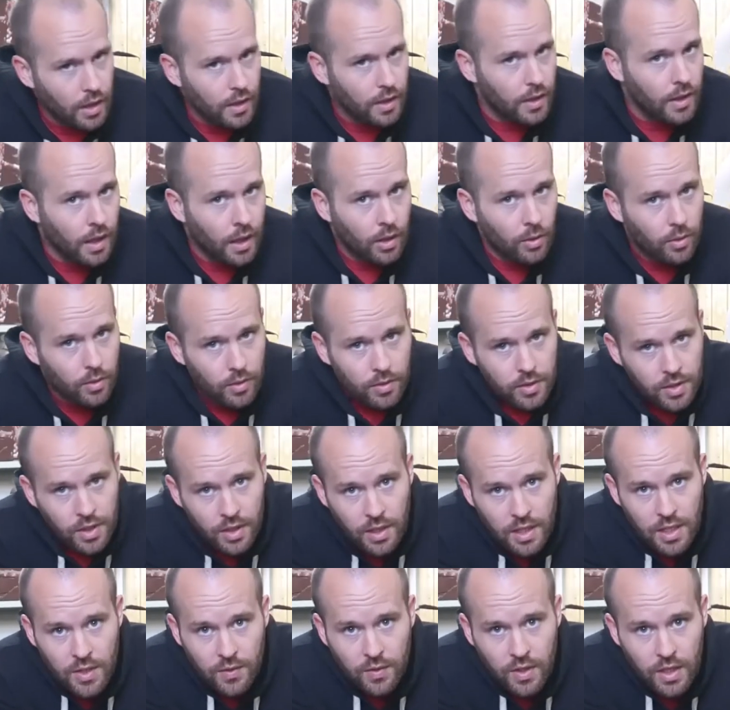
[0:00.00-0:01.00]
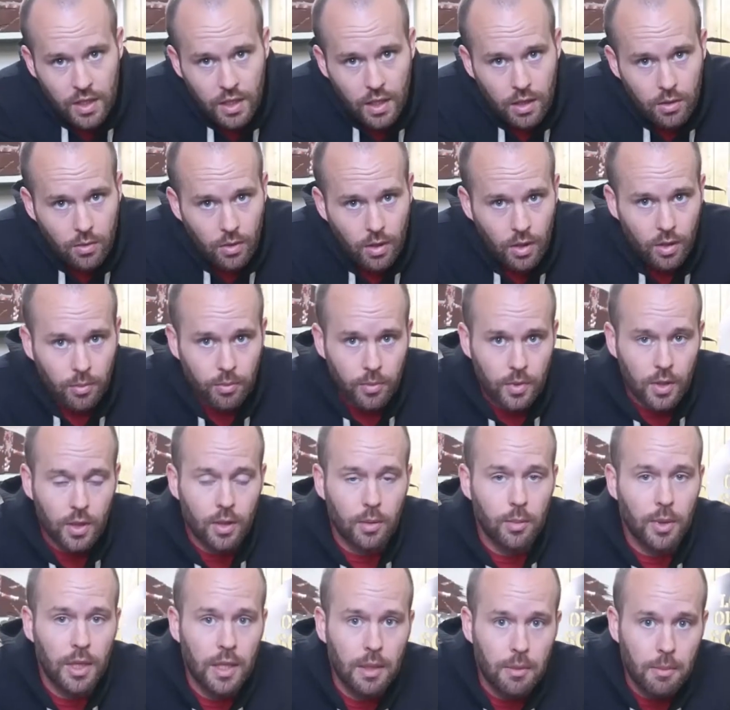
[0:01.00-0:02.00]
Now today's video I'm going to
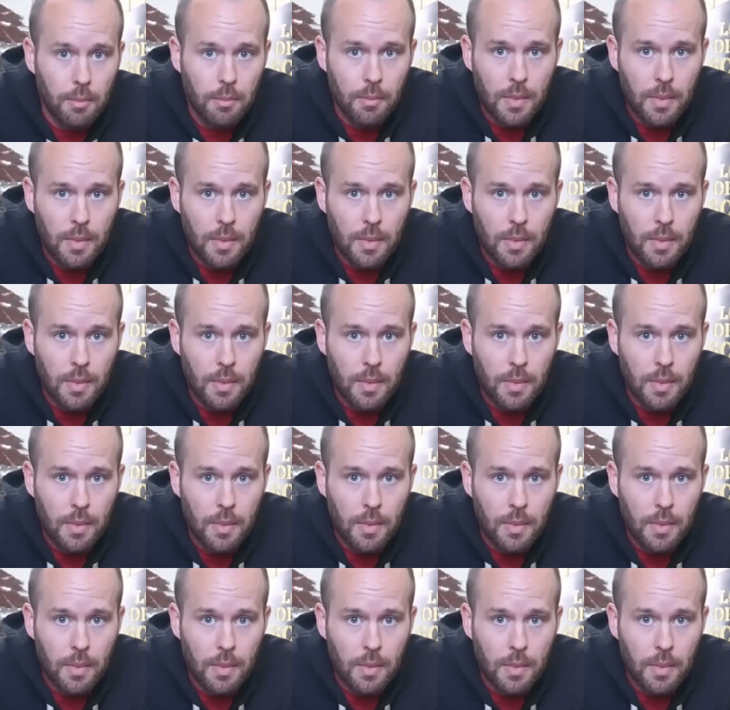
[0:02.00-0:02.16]
be